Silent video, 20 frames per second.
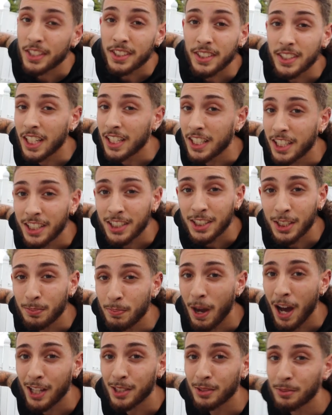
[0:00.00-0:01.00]
the skinniest as
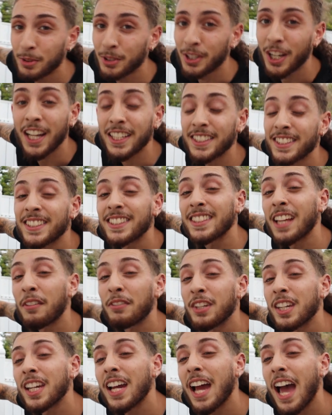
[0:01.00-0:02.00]
possible, guys.
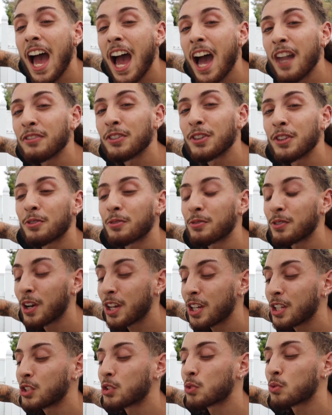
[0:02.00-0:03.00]
Seven and a half in the
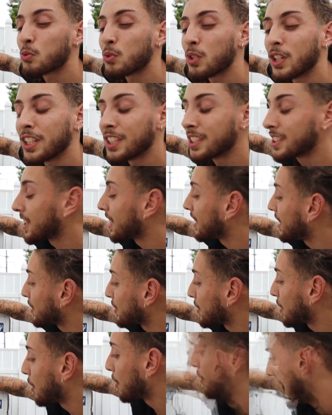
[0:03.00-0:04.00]
front is really skinny.
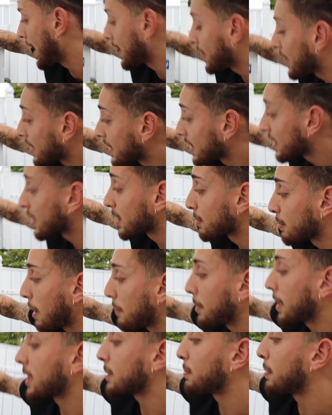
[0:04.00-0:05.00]
So I think this is my
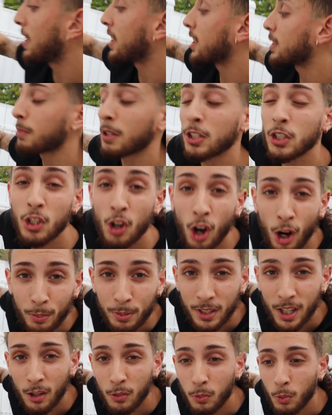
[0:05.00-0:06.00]
best bet, especially
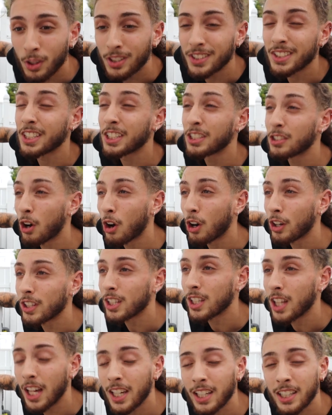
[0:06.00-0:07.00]
RPF ones. These are
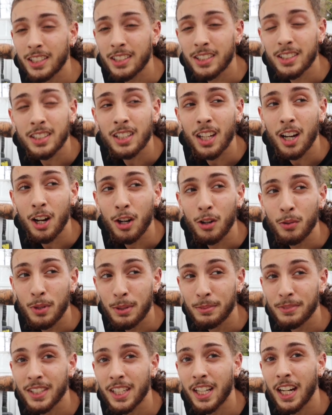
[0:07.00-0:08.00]
the lightest uh,
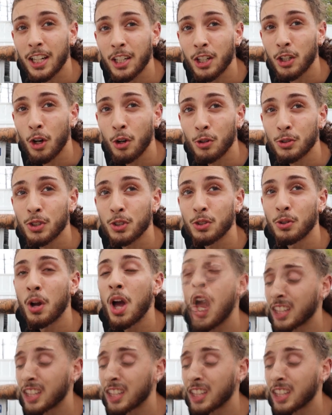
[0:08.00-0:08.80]
rims that I could go to,